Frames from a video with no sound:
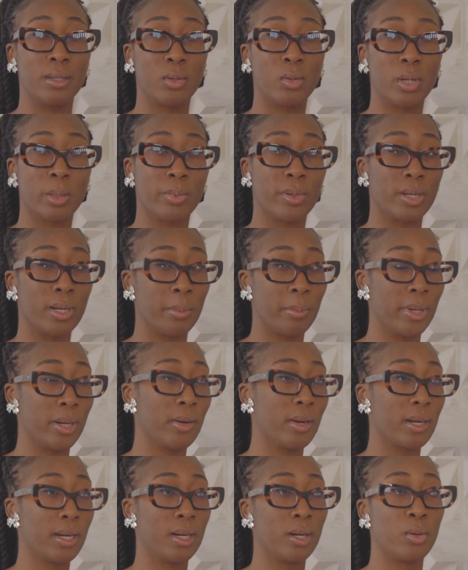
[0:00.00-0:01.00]
in corporate
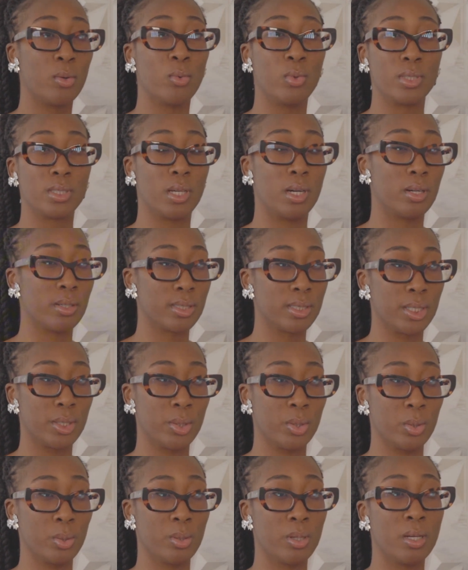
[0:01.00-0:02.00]
America who was
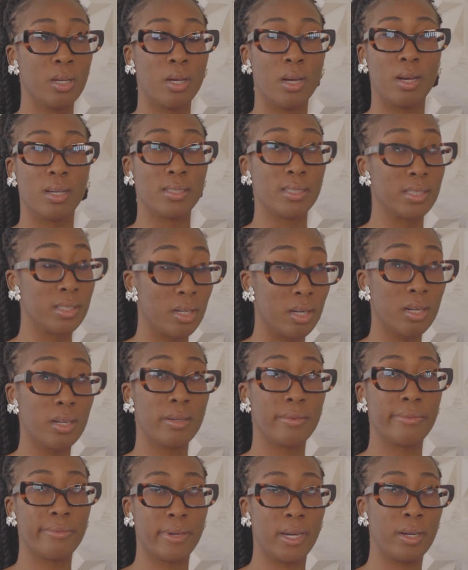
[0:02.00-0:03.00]
also a
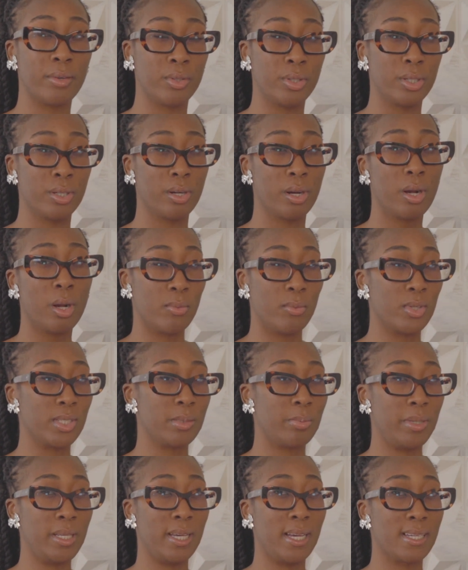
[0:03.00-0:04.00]
startup founder
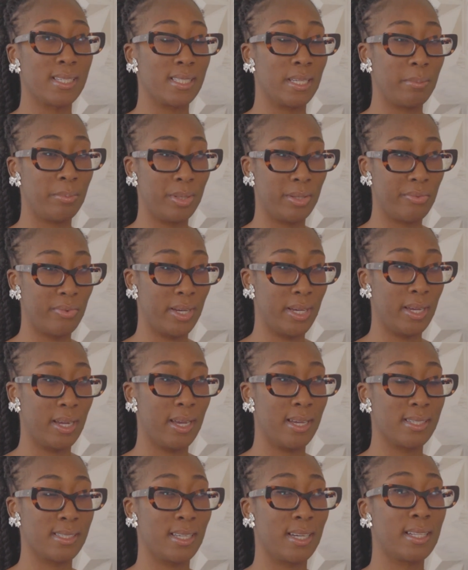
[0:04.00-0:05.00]
was me
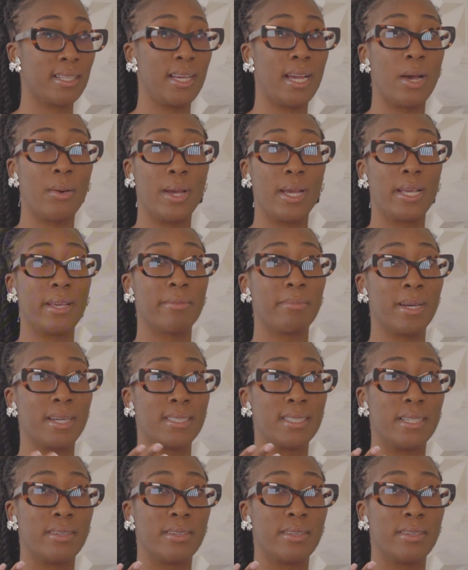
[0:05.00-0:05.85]
exemplifying exactly how I give